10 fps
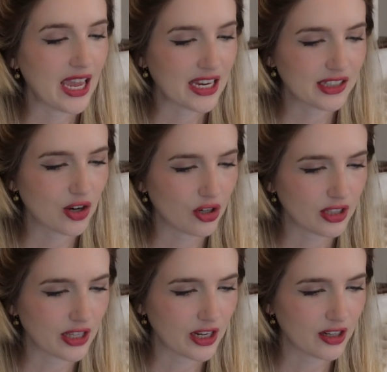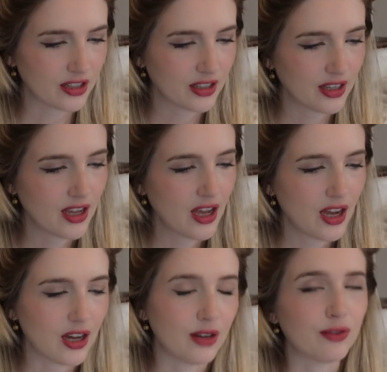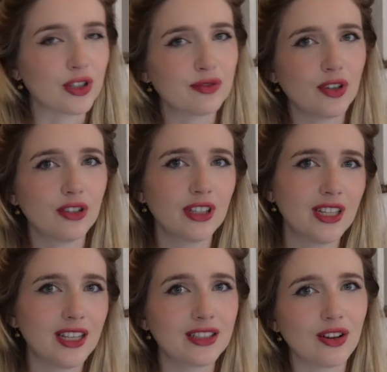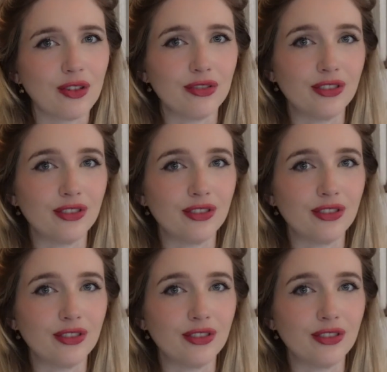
a Scarlet Letter. First of all, Lee, it's called